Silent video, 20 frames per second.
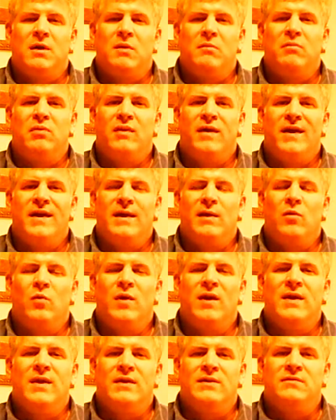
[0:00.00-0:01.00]
complaining
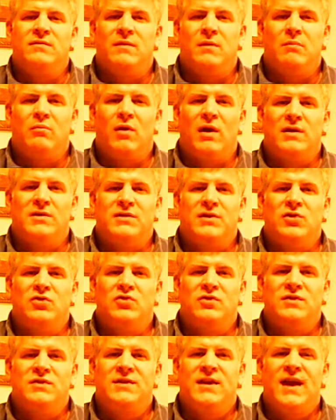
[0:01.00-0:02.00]
witness for the
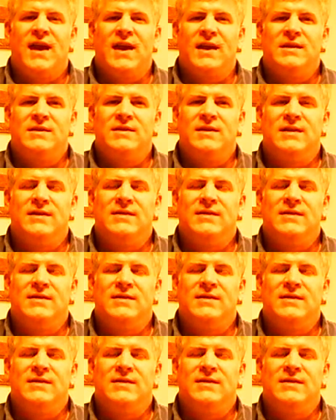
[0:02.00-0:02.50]
prosecution's case.